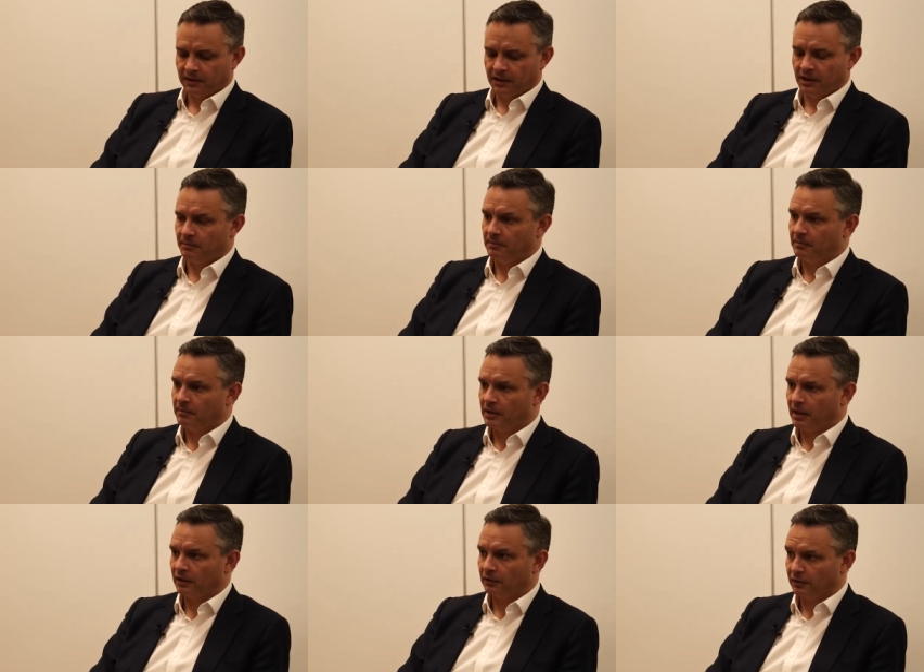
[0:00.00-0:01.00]
um,
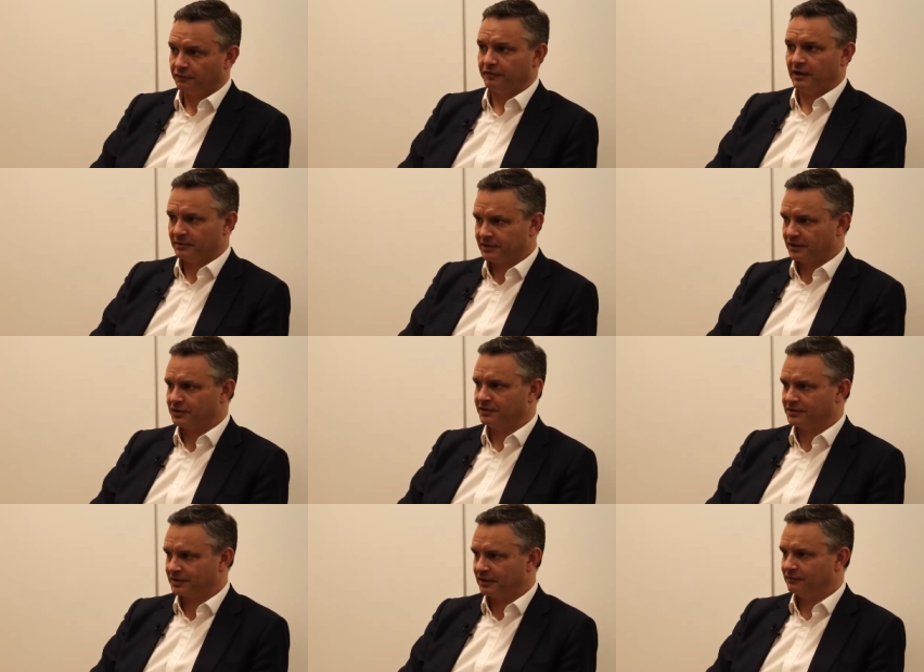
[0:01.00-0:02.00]
a lot of farmers actually
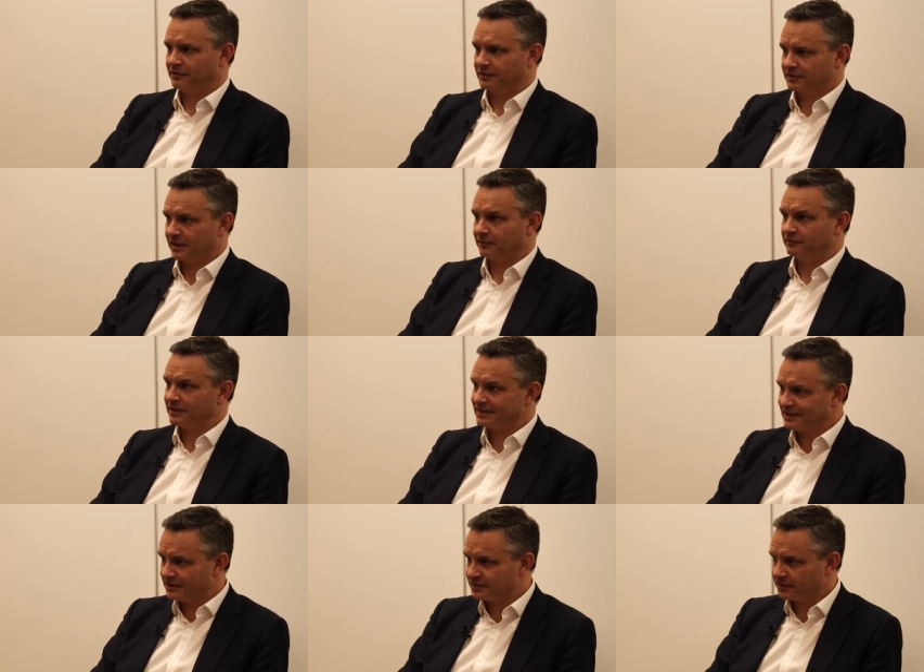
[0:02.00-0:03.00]
discovered this out of
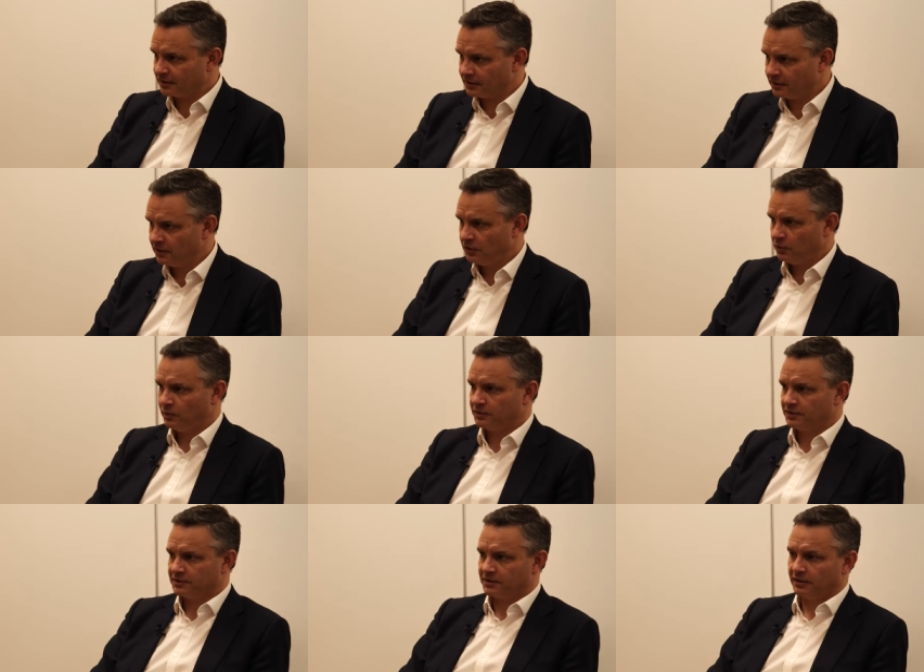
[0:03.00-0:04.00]
necessity,
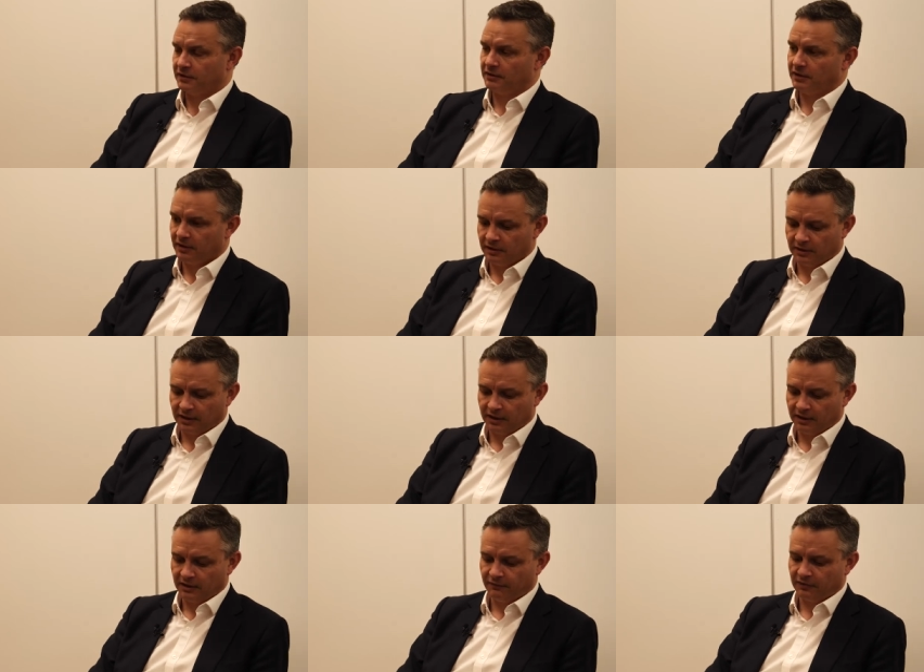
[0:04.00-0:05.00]
which is that
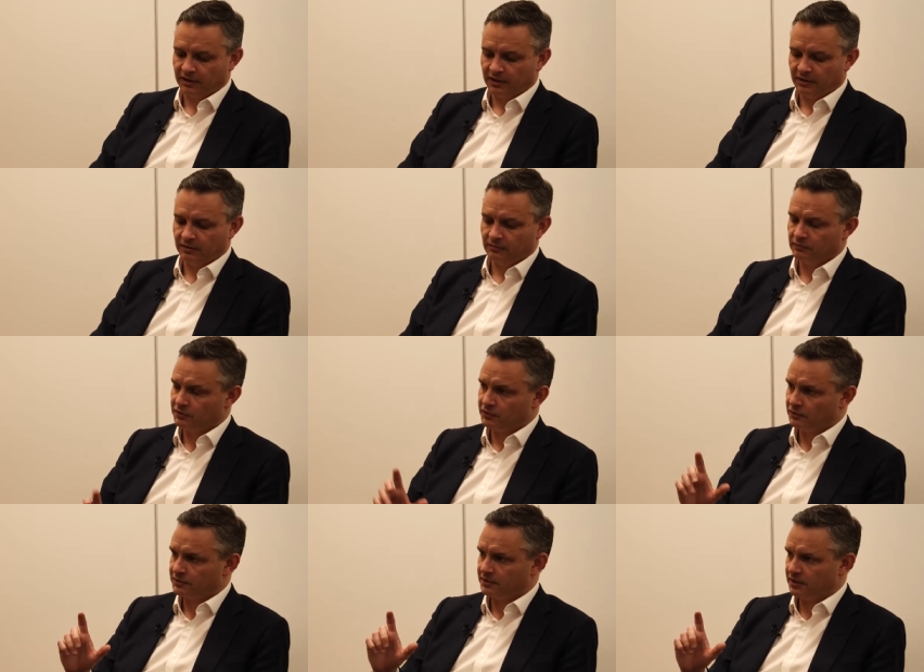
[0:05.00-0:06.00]
they if they
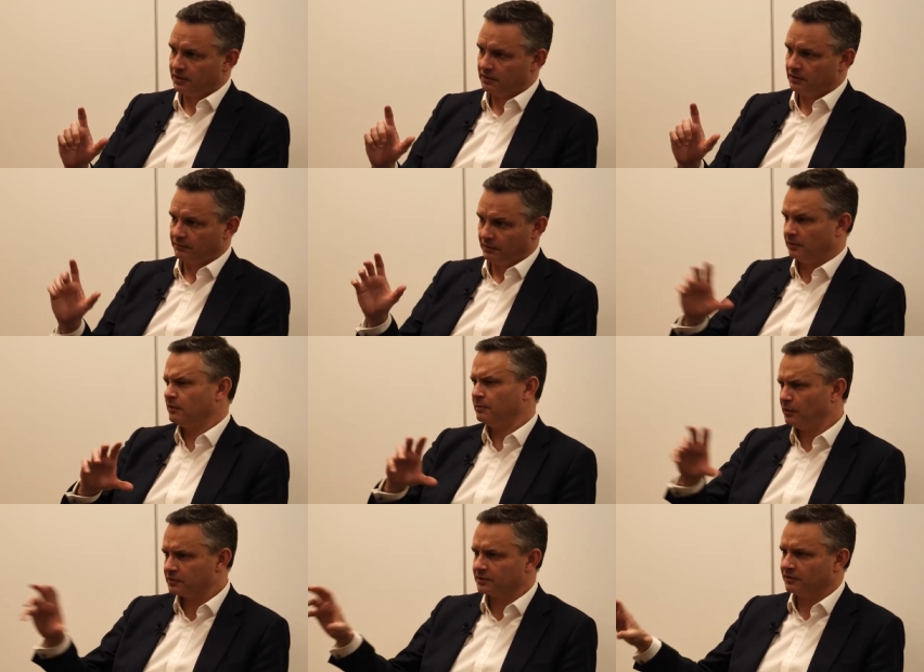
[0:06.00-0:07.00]
reduce their and the
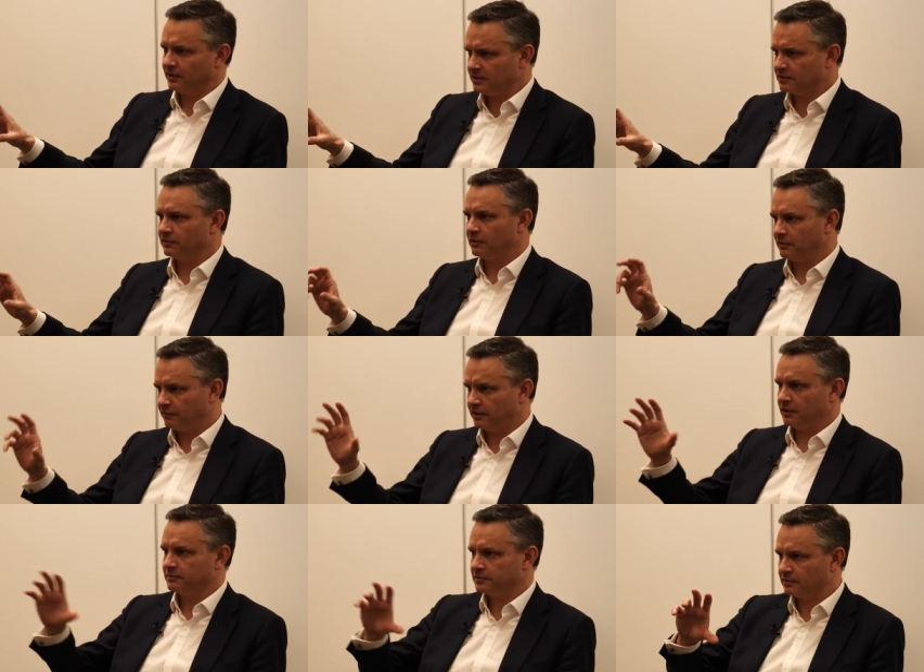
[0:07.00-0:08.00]
most intensive dairy
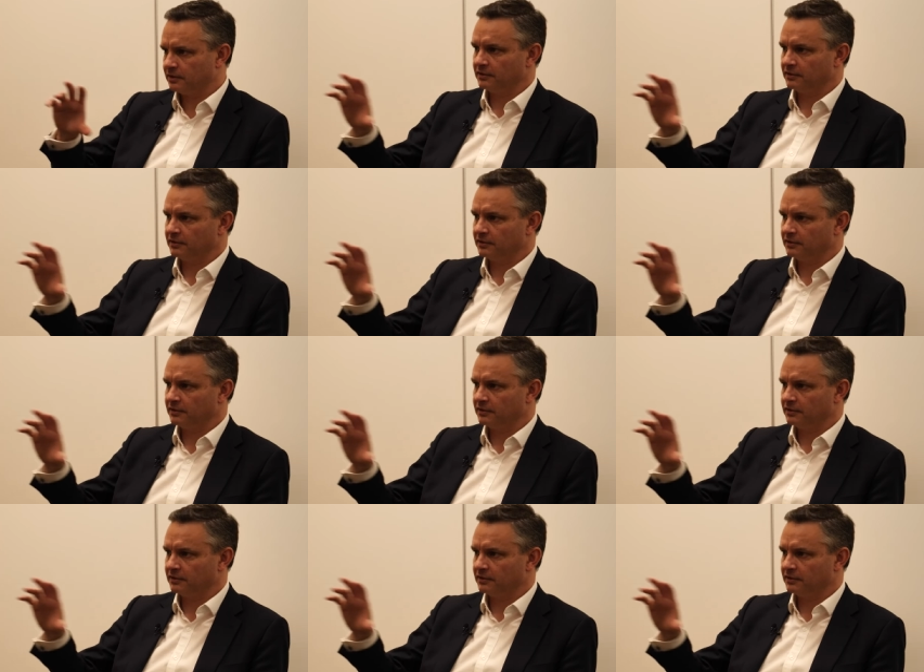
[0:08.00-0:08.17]
farms, right?